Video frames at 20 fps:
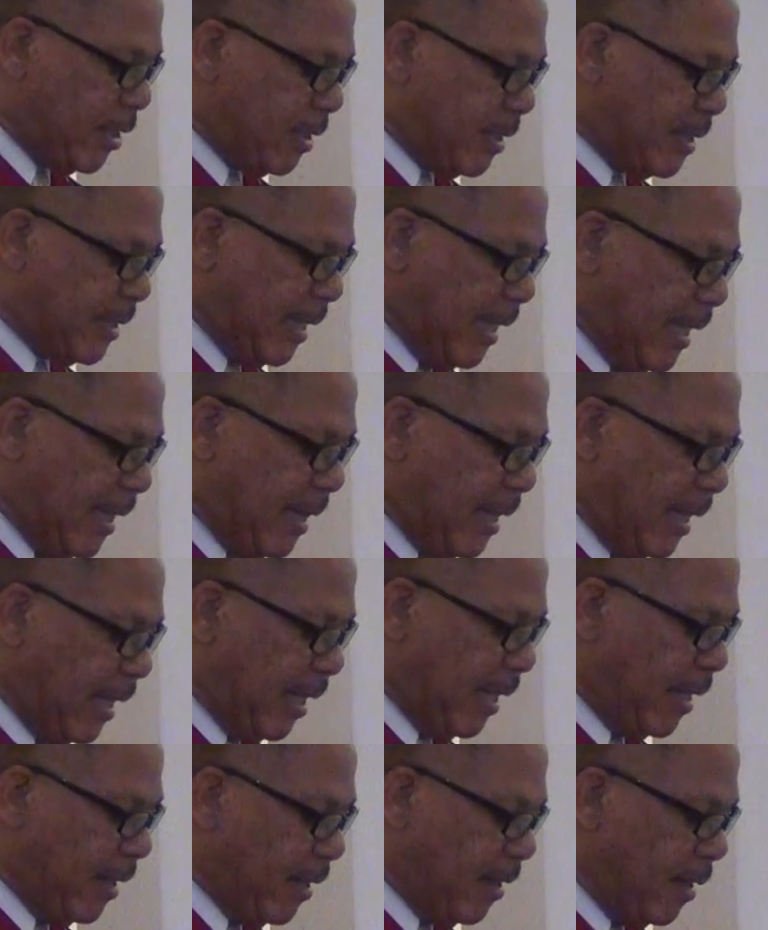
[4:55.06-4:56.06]
to see
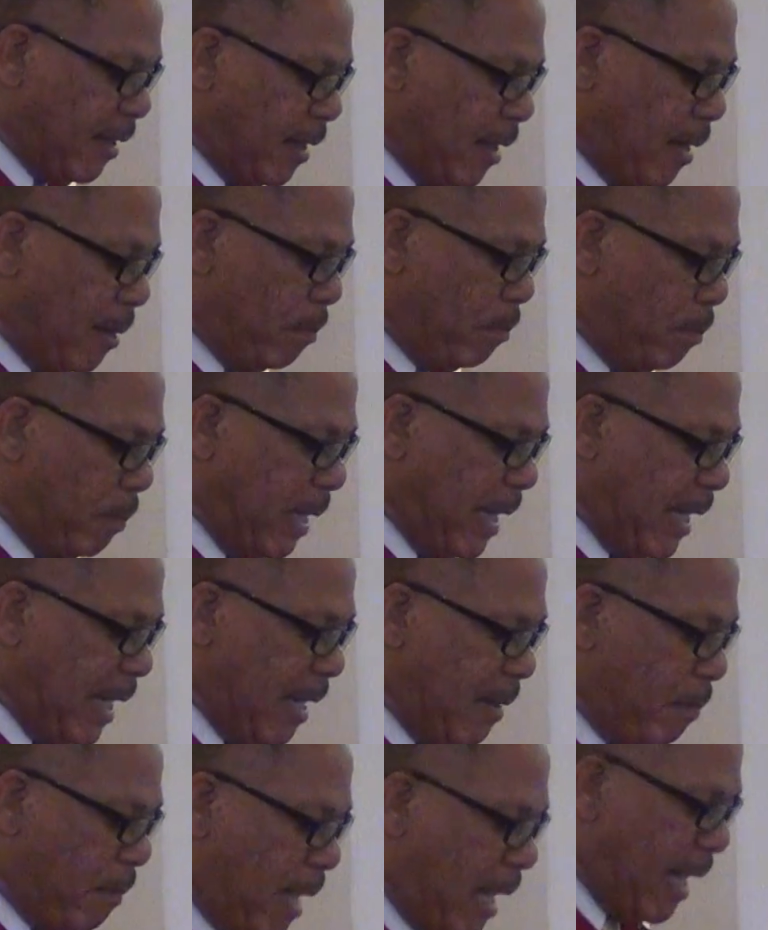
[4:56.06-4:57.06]
thee,
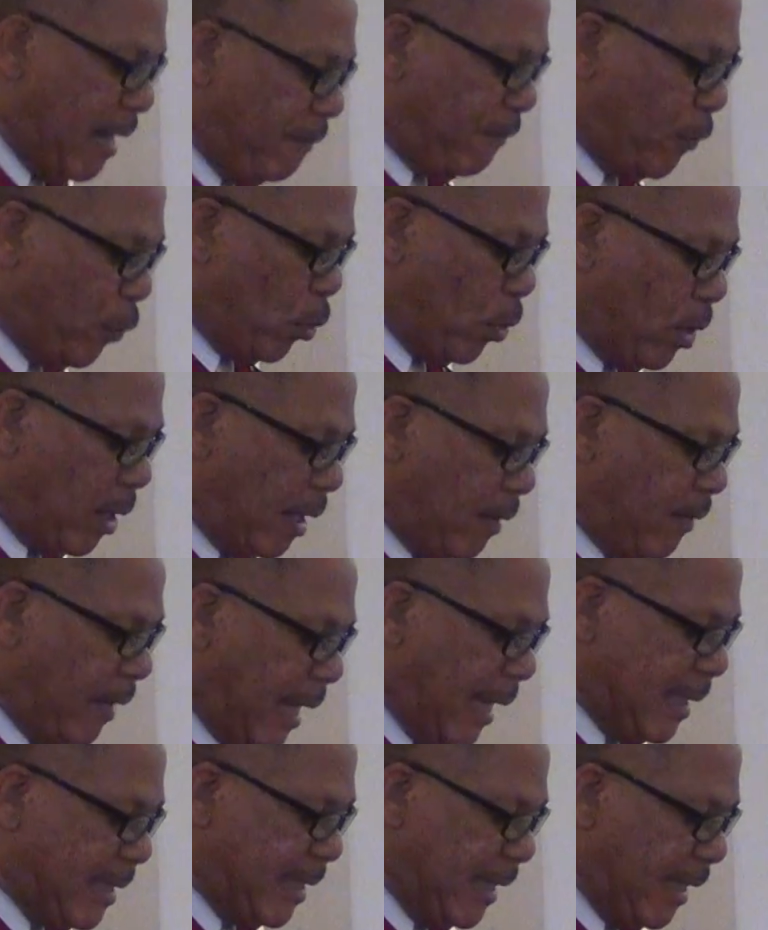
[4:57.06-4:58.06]
being mindful of
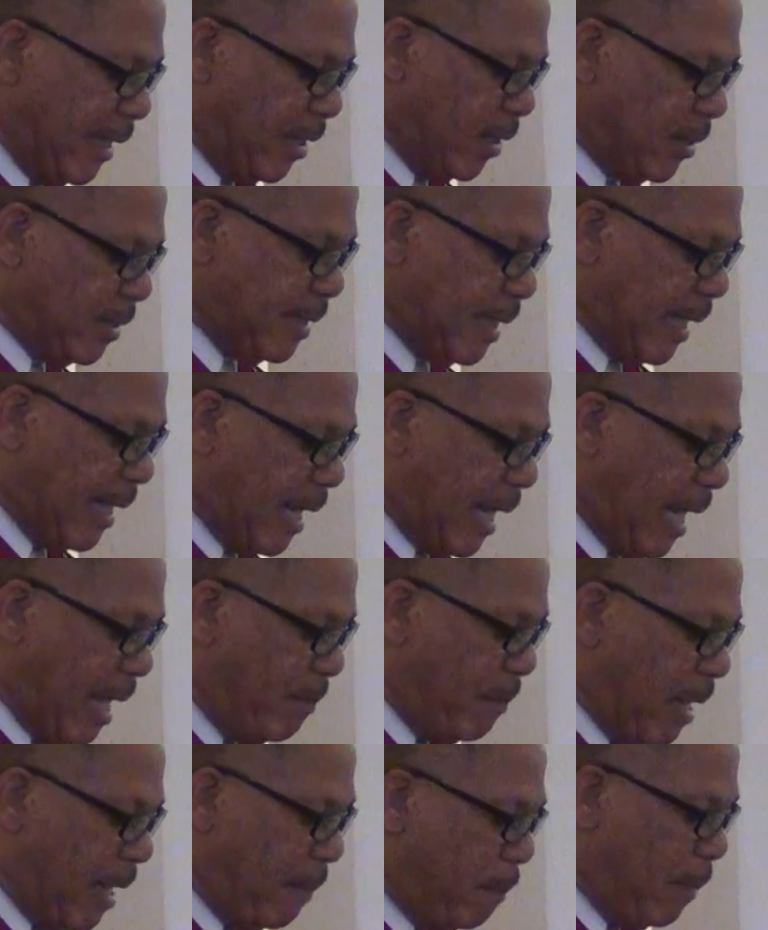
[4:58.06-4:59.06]
thy tears, that
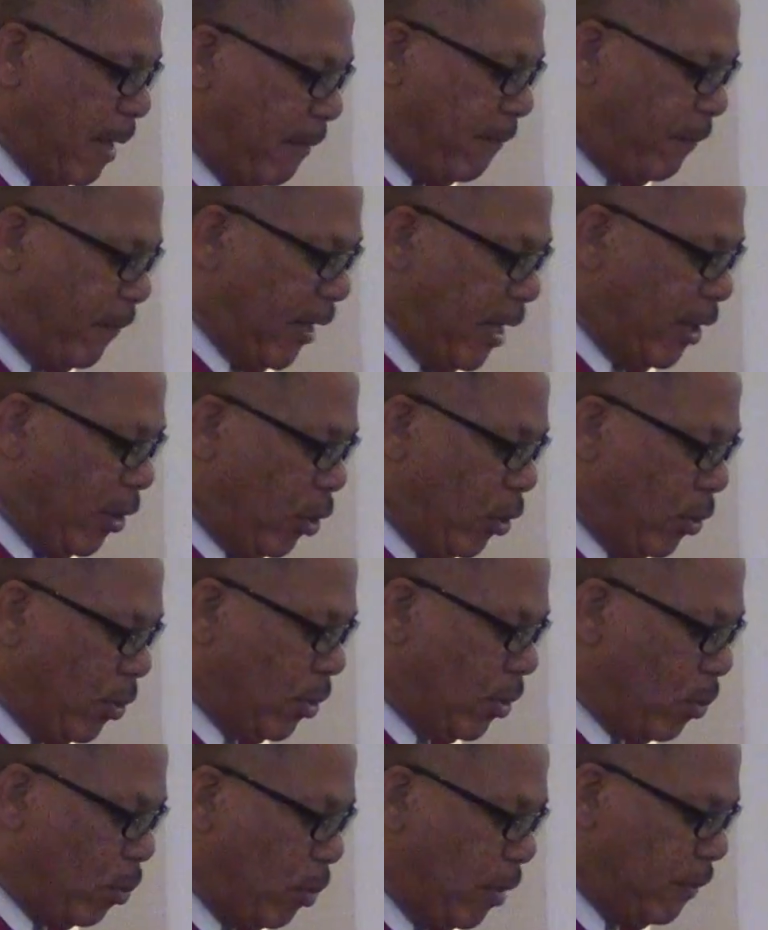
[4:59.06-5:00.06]
I may be filled